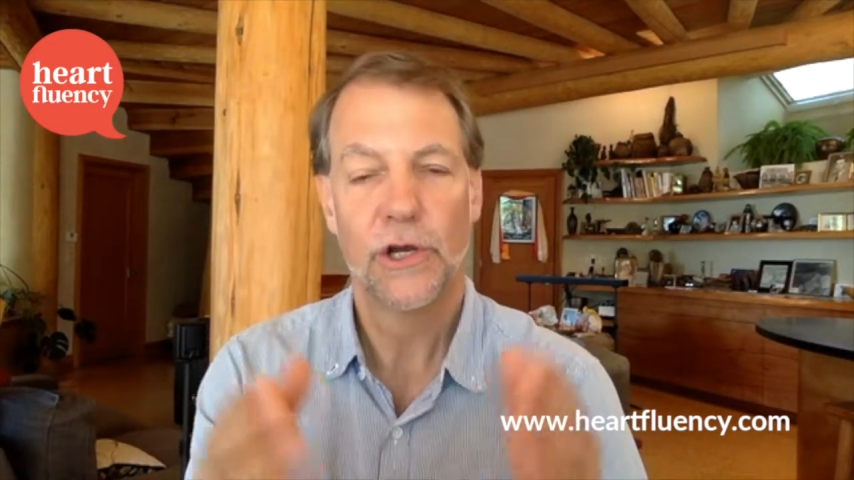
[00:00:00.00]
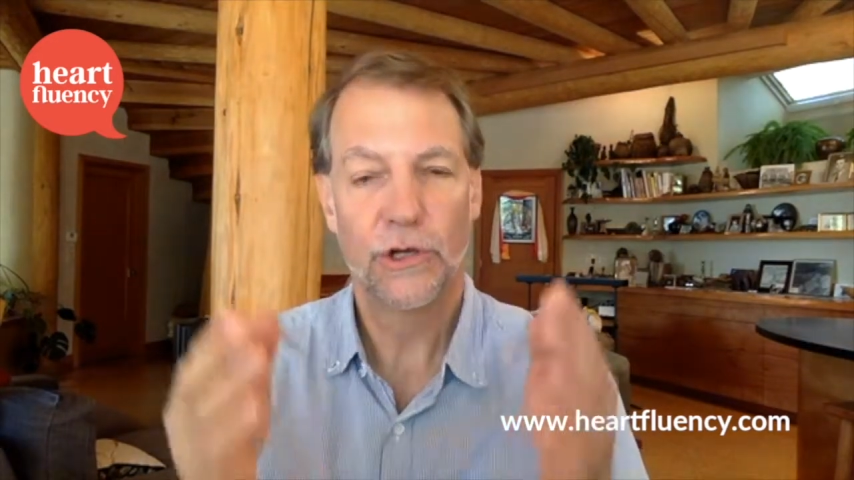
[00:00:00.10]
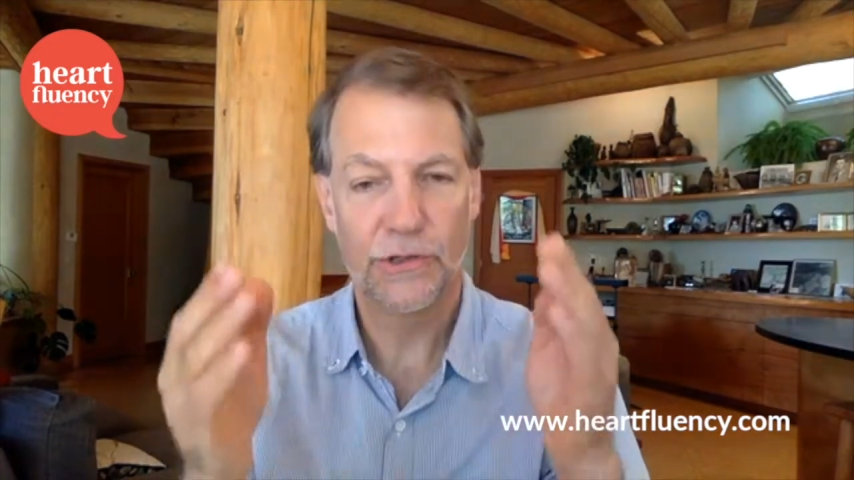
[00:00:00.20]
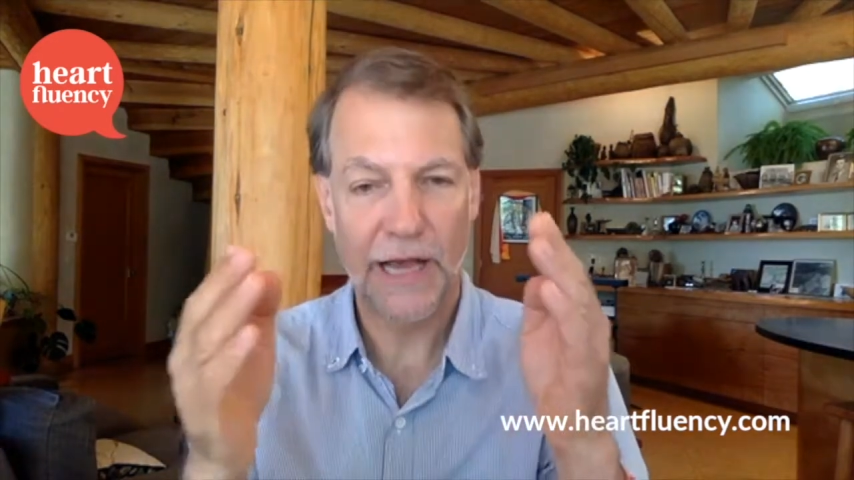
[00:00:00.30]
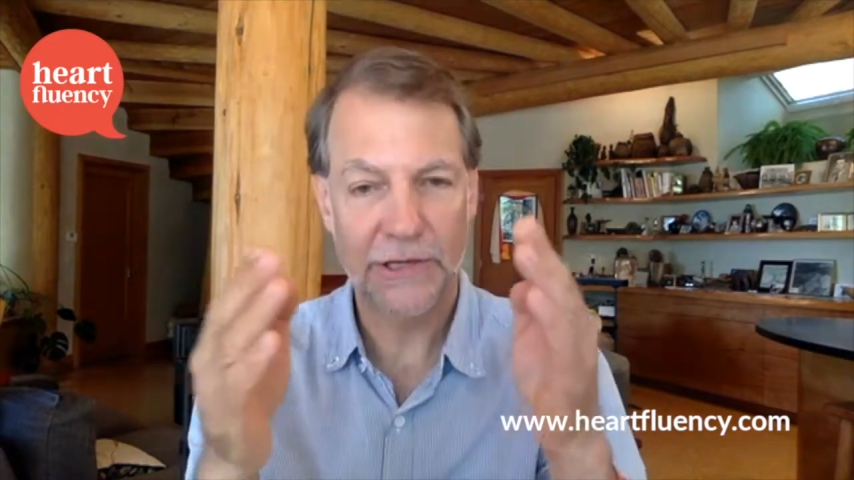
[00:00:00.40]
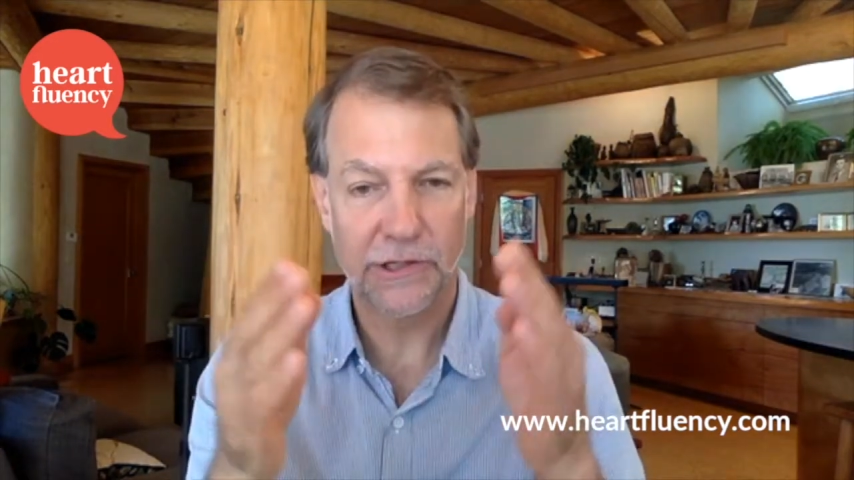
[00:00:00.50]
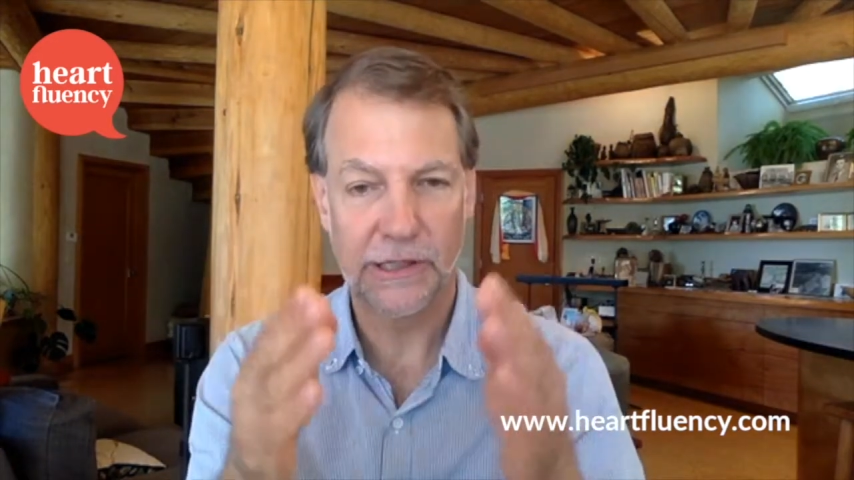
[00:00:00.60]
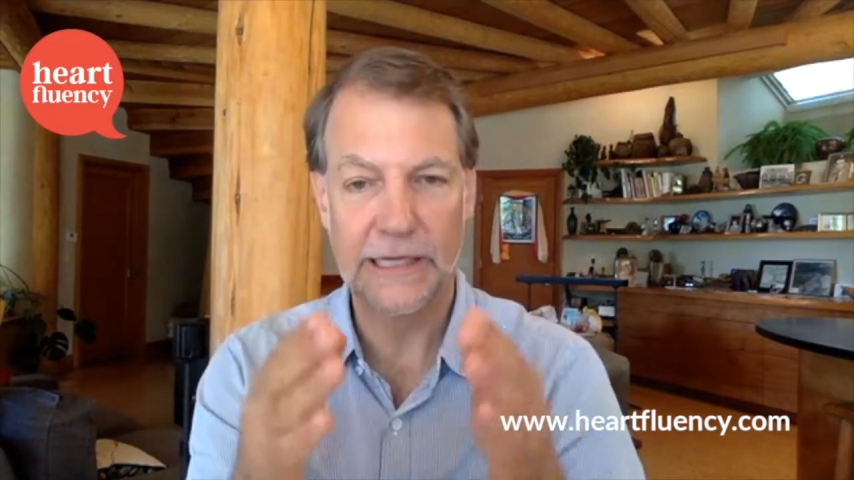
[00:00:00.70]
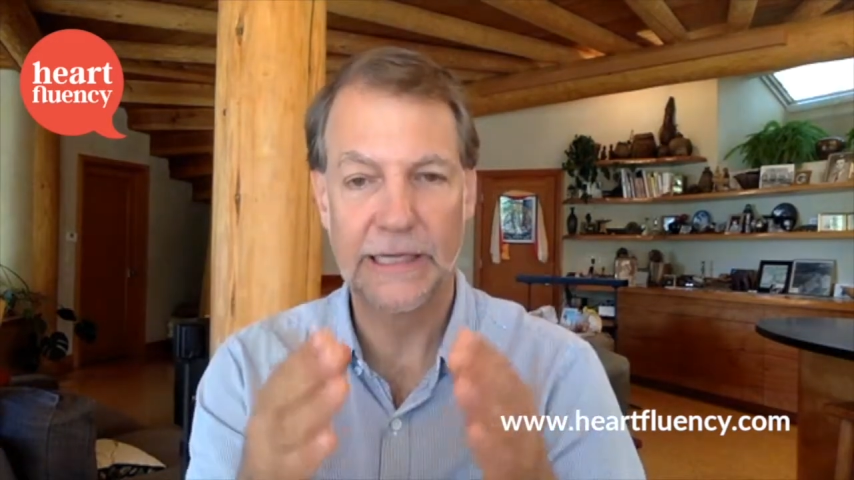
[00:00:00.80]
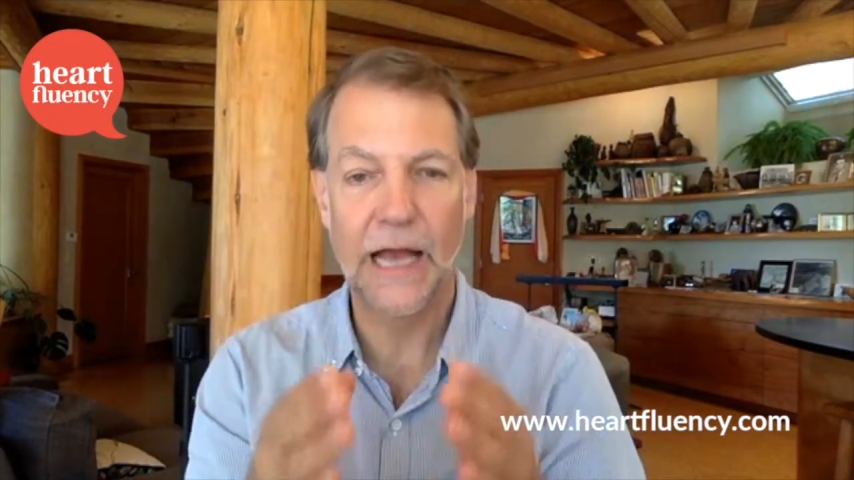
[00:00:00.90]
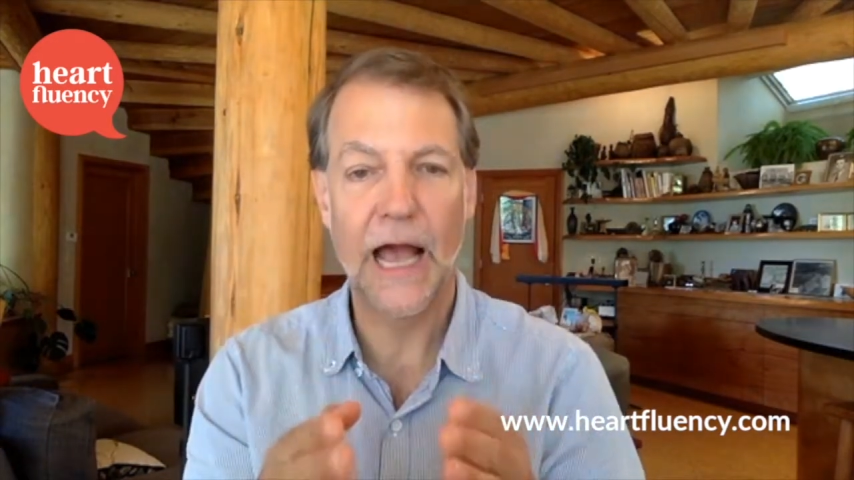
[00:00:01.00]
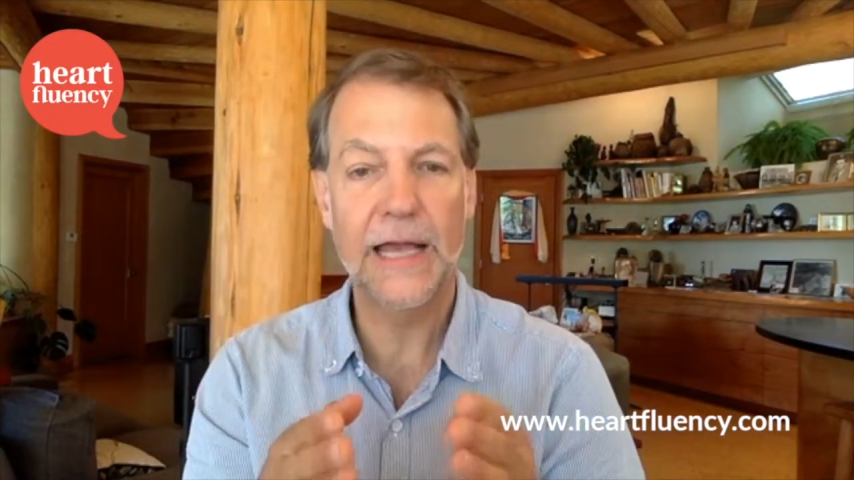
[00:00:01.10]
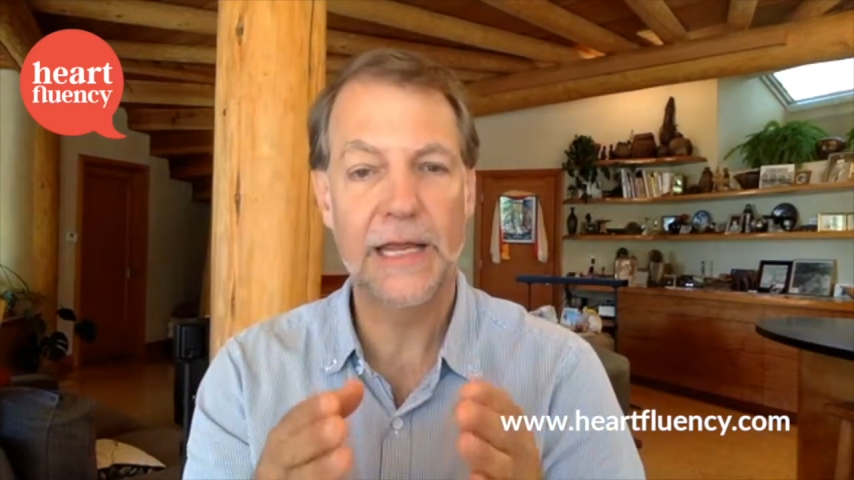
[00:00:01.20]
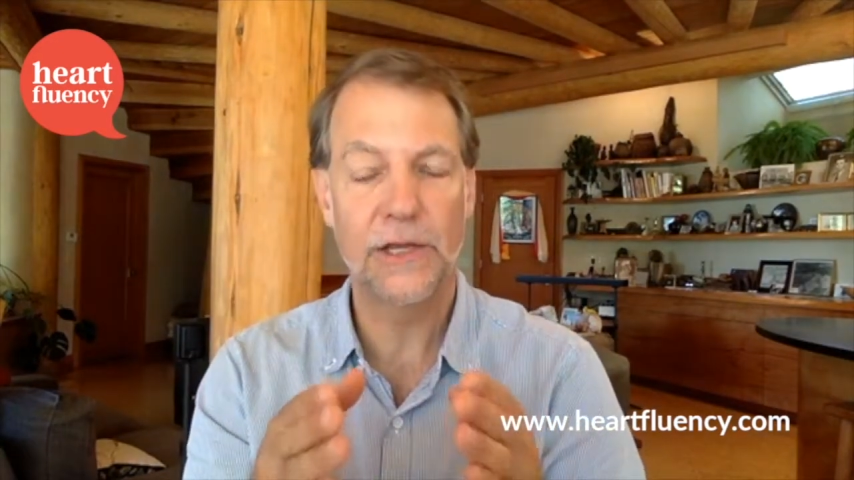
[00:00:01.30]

who's actually guiding